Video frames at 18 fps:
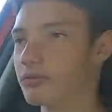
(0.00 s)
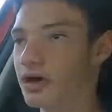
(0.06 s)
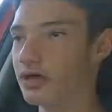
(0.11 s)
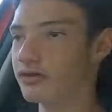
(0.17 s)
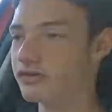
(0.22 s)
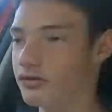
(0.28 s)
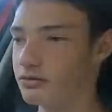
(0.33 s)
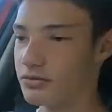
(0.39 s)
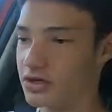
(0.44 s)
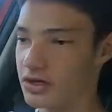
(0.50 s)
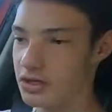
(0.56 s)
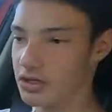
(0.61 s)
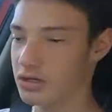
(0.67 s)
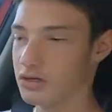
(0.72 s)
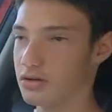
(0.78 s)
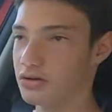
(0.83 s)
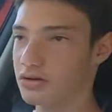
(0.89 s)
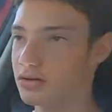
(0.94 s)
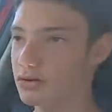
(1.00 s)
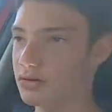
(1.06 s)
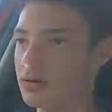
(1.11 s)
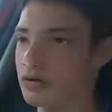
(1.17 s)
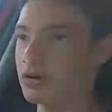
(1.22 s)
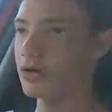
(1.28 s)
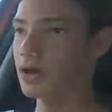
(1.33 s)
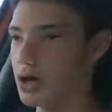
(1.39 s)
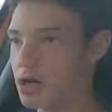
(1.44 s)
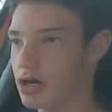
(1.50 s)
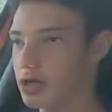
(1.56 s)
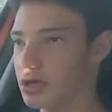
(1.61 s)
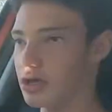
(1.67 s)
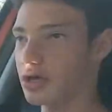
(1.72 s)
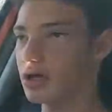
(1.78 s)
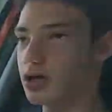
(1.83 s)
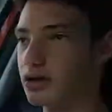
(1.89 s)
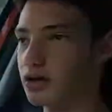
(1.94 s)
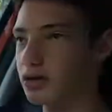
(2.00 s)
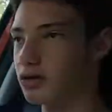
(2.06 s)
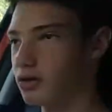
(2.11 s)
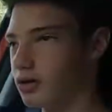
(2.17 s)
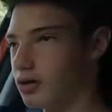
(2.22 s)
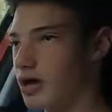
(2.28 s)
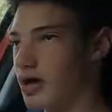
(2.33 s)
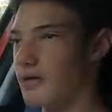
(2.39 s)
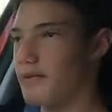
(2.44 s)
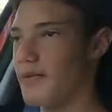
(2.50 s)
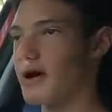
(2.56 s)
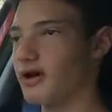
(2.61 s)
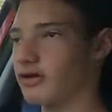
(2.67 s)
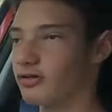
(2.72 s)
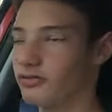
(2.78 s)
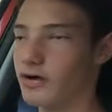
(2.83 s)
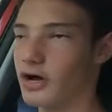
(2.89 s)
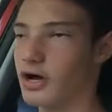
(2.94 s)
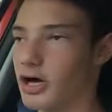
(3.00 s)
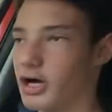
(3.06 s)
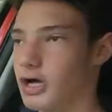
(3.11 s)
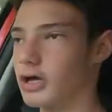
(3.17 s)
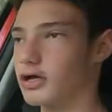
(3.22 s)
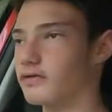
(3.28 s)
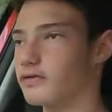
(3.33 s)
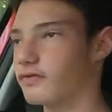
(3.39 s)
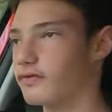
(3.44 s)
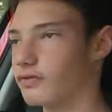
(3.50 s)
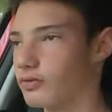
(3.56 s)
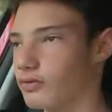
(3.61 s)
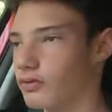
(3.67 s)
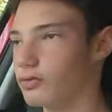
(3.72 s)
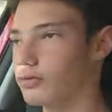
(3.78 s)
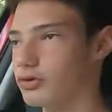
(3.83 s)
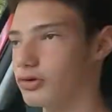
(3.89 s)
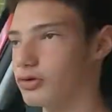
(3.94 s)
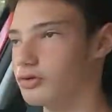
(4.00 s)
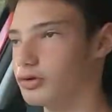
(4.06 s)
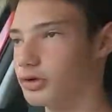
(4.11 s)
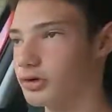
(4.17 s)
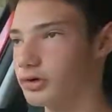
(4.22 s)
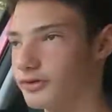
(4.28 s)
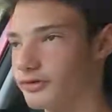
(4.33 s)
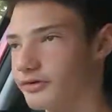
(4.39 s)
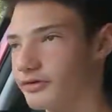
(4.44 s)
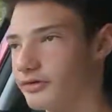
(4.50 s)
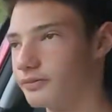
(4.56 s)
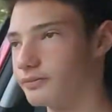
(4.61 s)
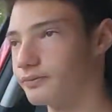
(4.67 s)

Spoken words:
meant to be any MX-5 or Unos.